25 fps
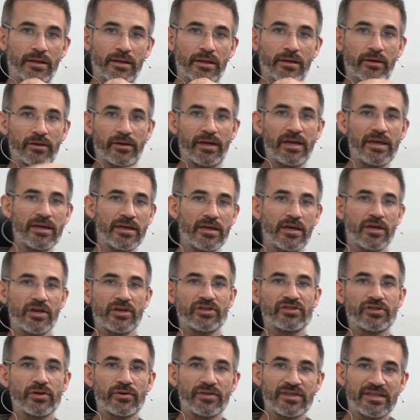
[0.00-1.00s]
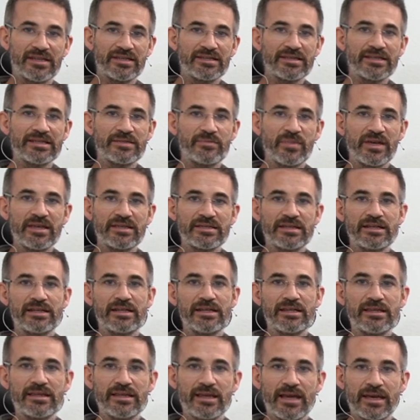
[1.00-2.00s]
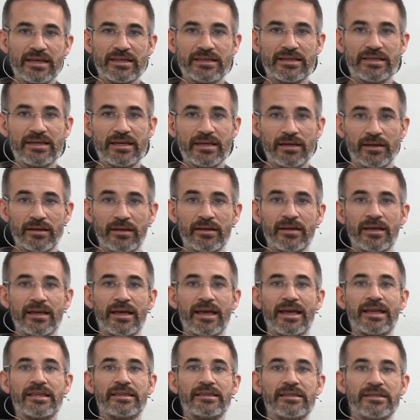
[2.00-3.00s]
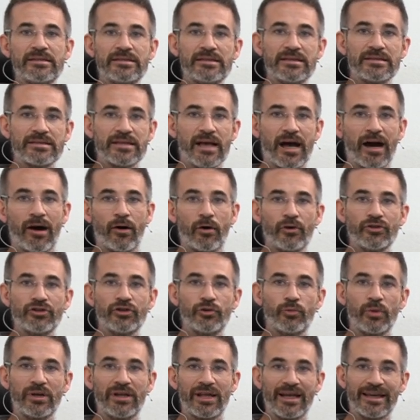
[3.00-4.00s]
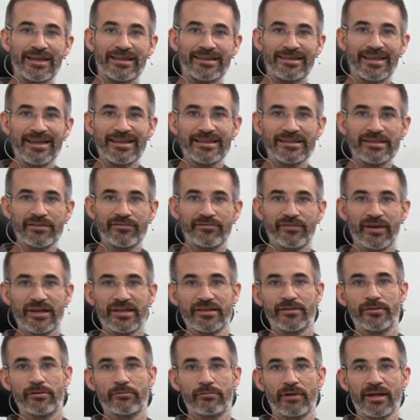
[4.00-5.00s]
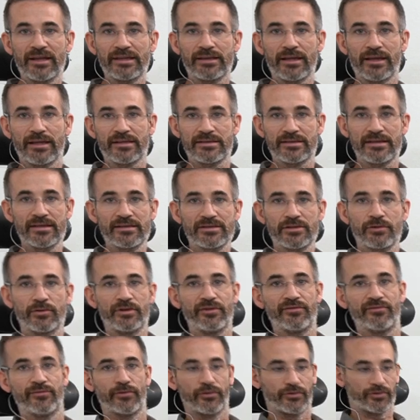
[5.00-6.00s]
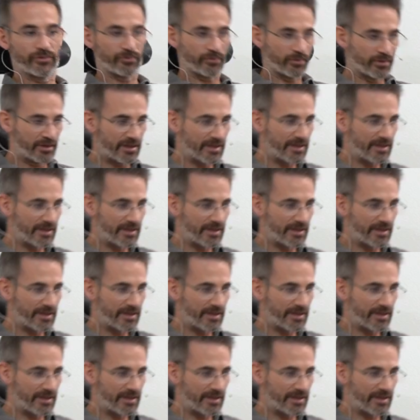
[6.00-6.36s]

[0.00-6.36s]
Okay, so this is basically the idea and this is how you will identify the right accessory for you.